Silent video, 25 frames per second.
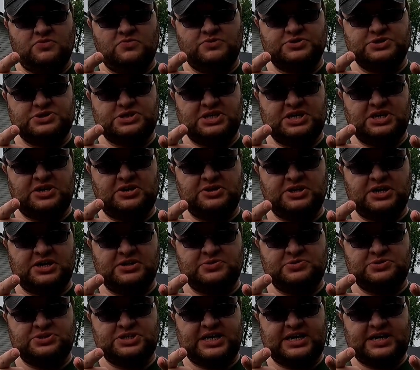We'll see you on the
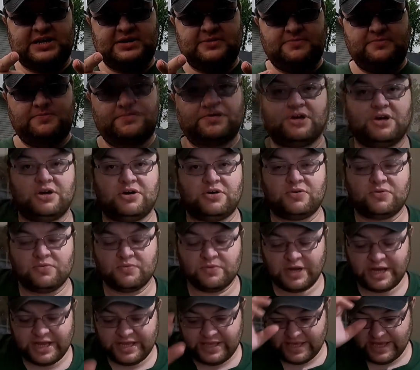other side. All
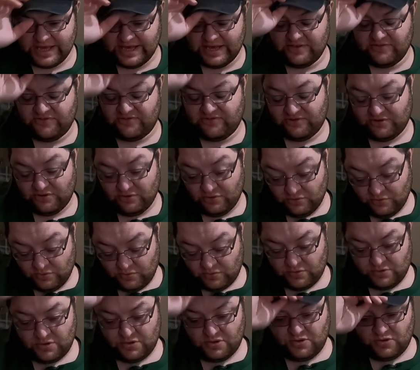right, guys,
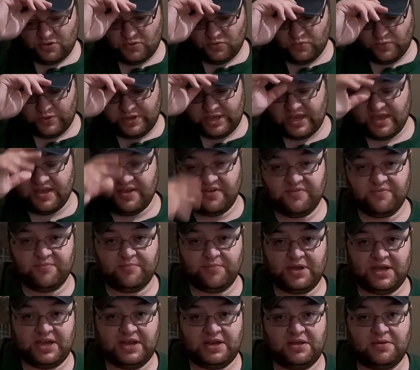so we have
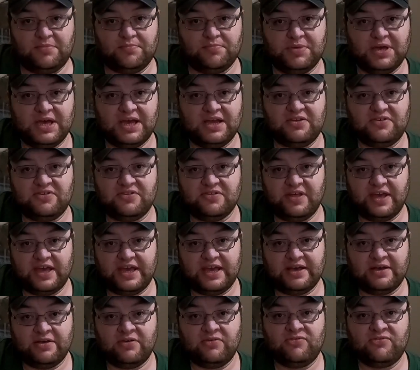made it back to the
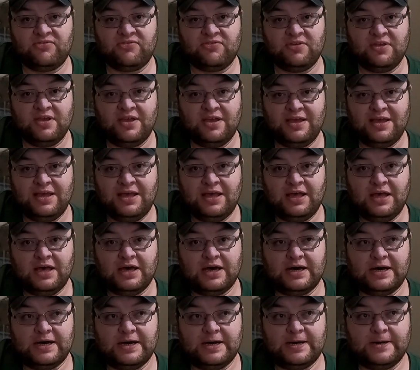house.
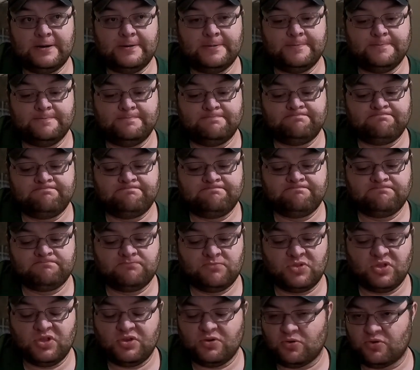Of
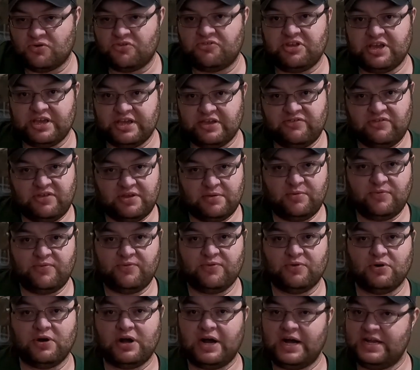course, like I said
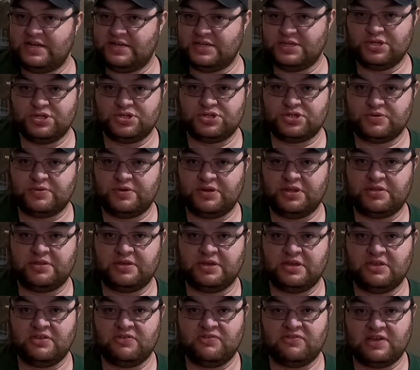before, I didn't show
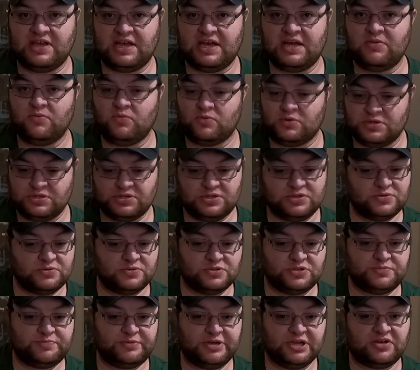anything inside. Wanted to
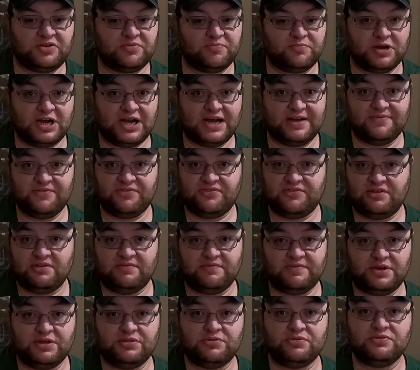respect the privacy
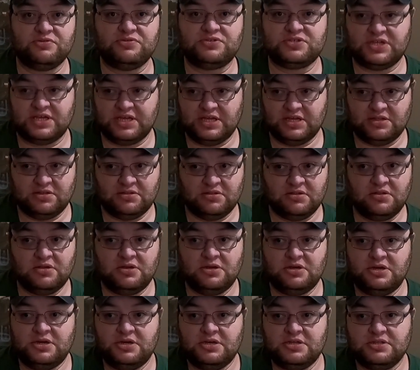of others and
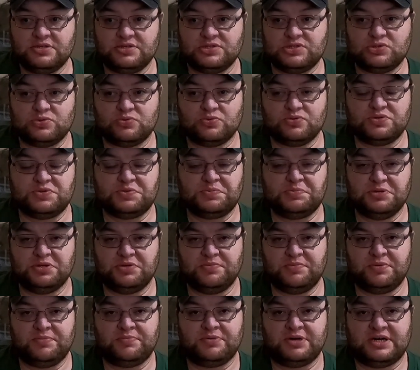the store's
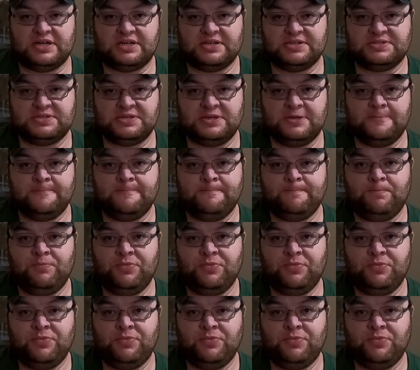filming policy.